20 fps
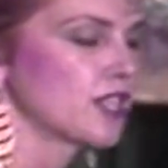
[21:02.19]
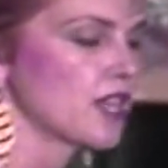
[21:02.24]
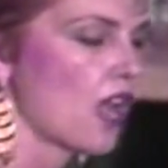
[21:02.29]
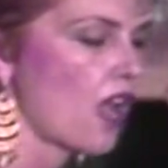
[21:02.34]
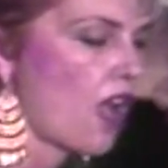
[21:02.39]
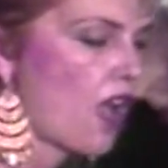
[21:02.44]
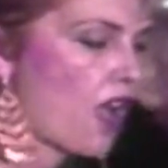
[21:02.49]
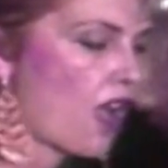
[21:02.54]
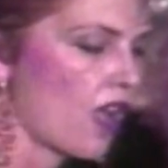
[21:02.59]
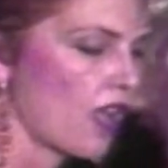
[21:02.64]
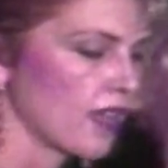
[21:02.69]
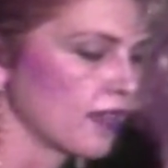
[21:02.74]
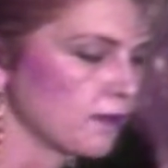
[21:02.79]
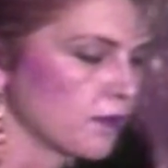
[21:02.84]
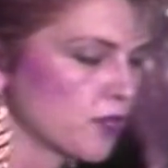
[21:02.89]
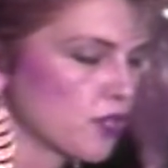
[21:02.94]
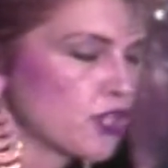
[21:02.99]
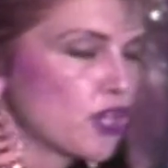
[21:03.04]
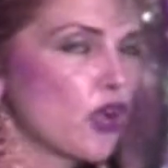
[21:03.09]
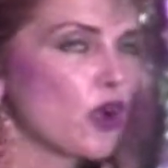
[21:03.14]

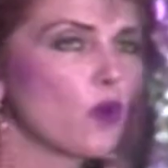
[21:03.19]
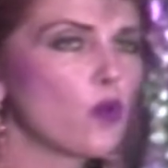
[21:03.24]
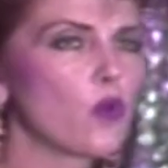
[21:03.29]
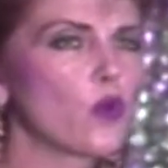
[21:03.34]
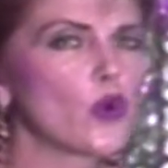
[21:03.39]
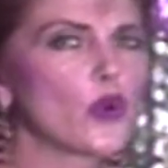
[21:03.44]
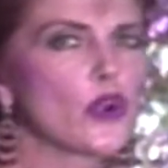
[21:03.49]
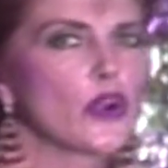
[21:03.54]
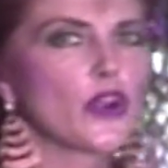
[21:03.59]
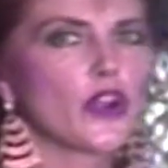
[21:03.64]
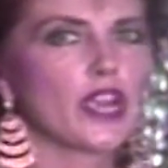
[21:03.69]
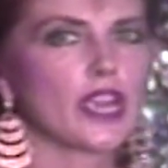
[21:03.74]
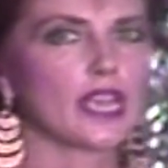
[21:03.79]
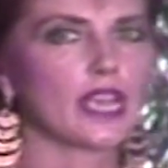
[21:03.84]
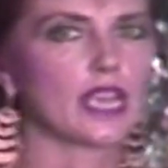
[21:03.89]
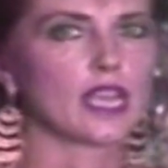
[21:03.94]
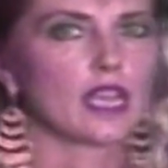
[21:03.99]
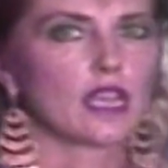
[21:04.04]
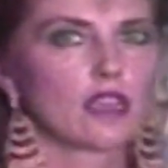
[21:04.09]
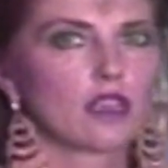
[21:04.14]
times, no worry,
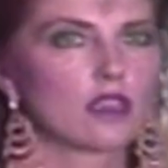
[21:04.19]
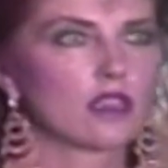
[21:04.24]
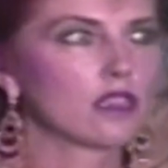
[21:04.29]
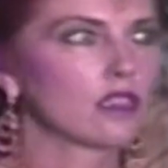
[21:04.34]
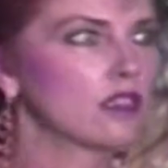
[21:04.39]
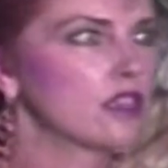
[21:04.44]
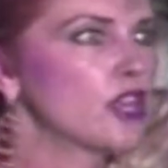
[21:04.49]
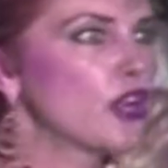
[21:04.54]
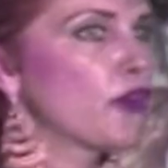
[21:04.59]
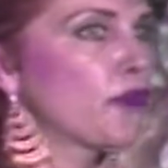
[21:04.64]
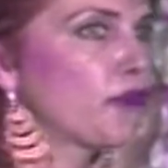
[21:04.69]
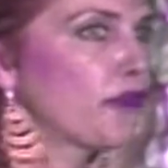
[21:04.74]
no